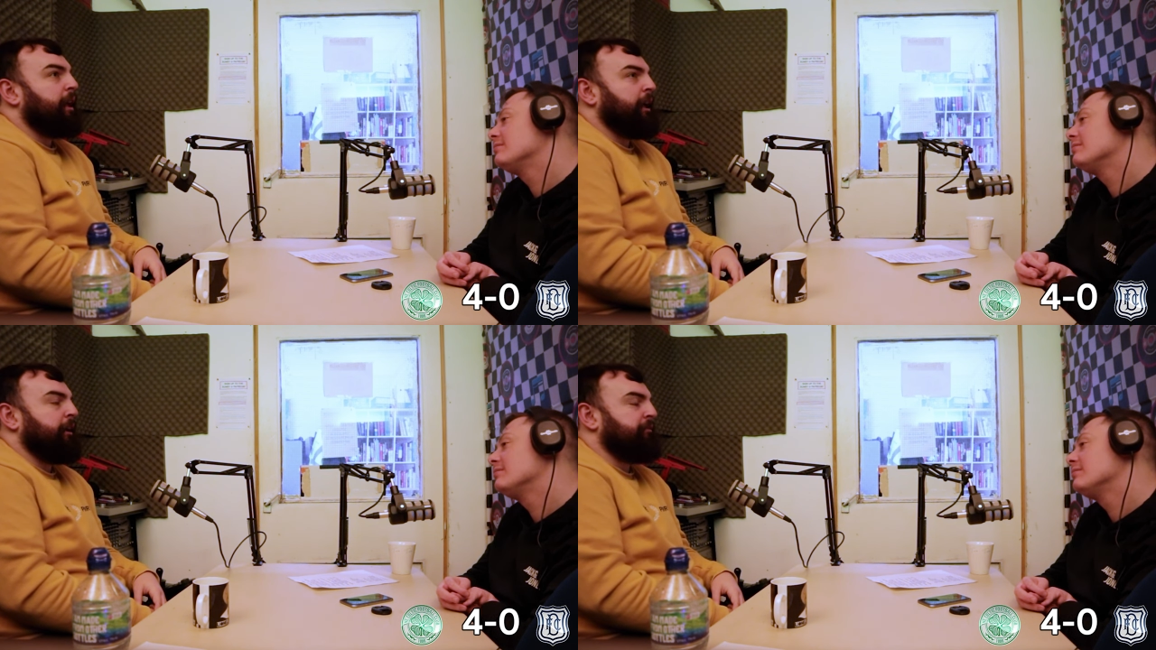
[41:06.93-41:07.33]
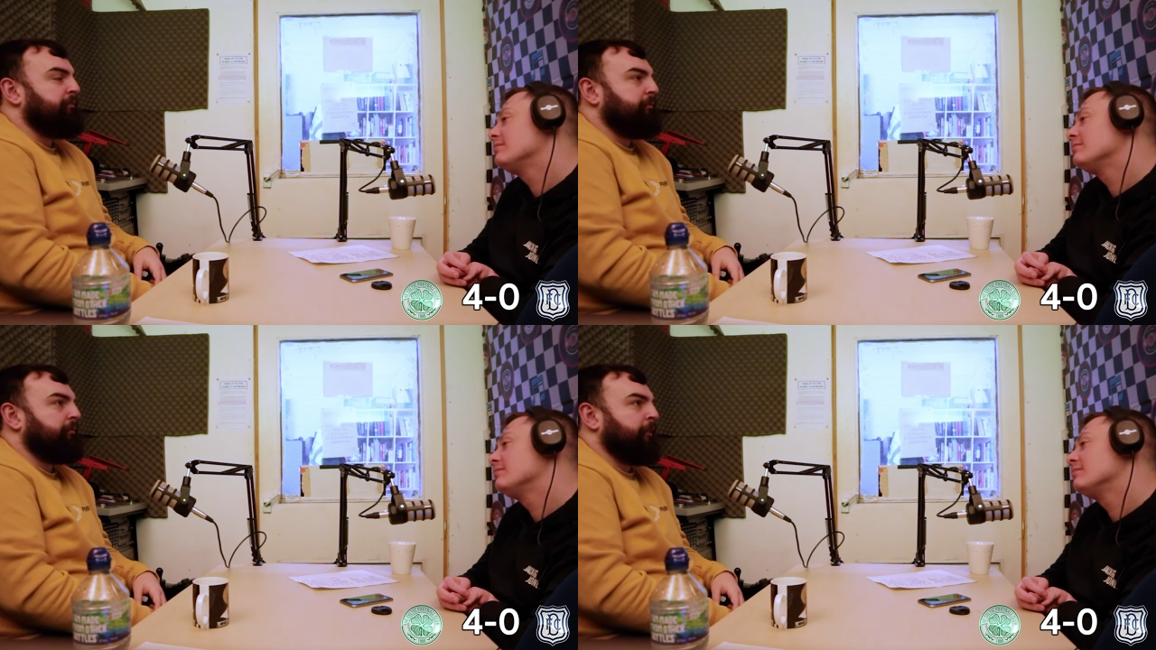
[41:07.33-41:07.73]

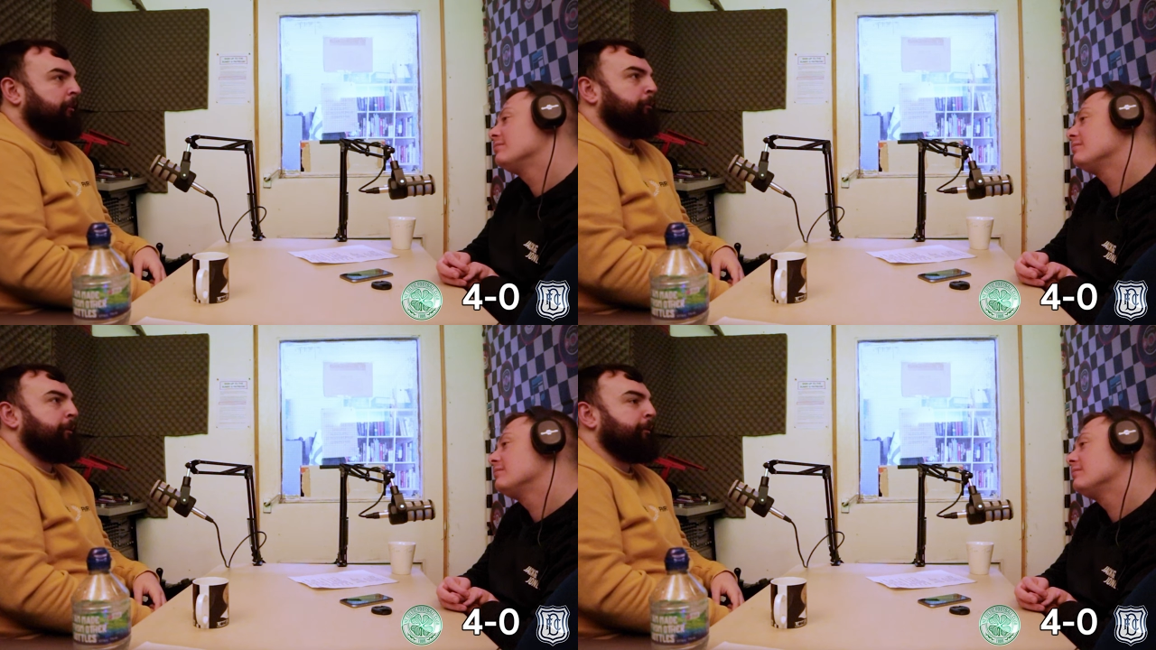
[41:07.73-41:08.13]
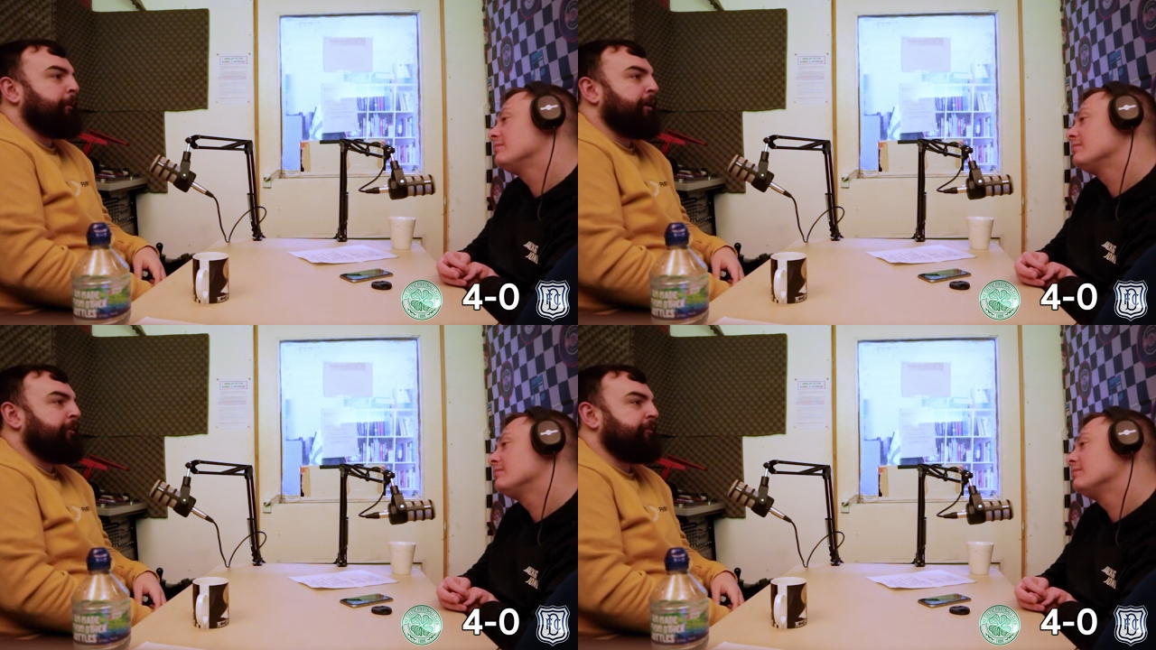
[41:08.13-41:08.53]
Speaker 1: there'll be a
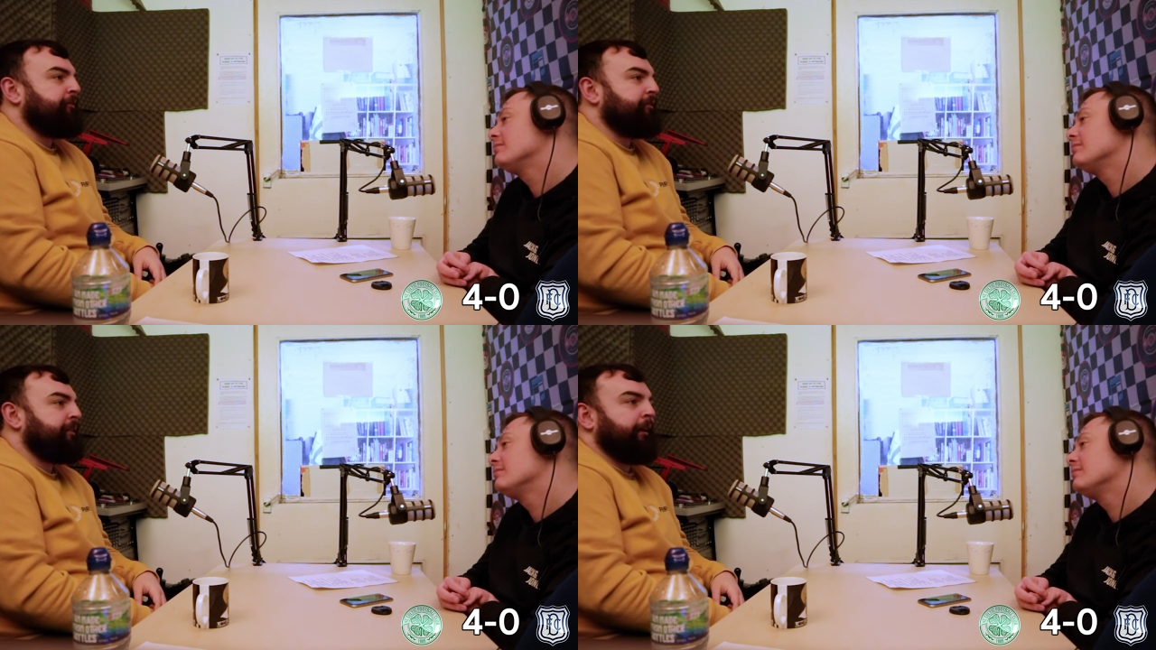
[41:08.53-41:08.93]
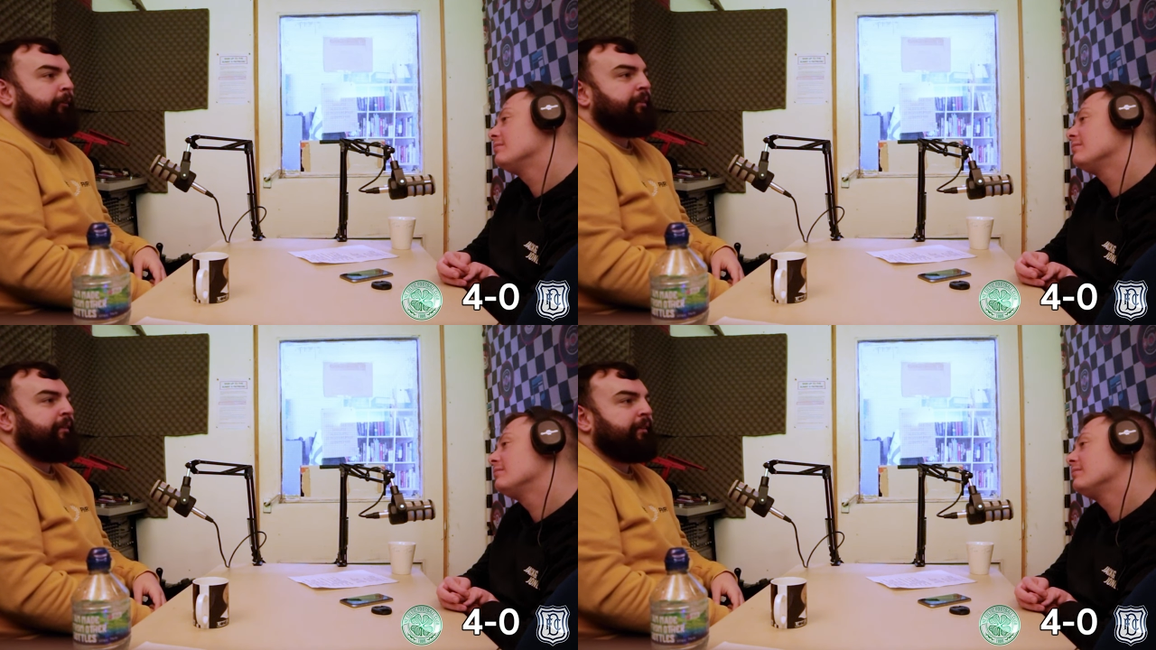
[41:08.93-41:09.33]
bit of
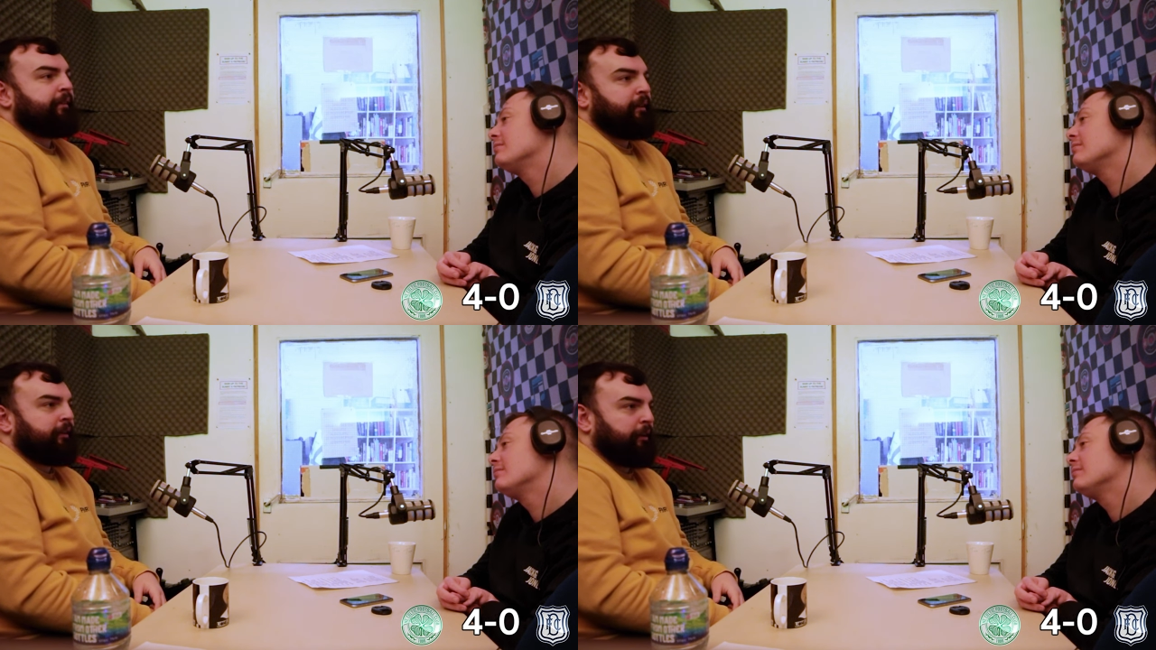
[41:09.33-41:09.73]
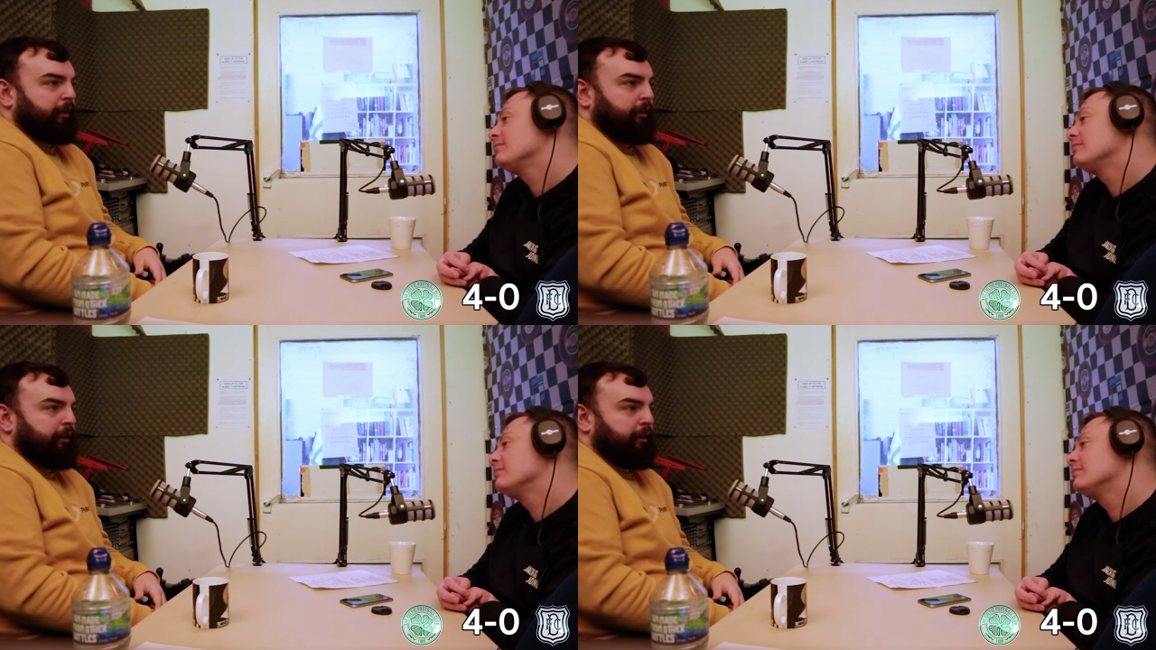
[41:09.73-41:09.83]
nervousness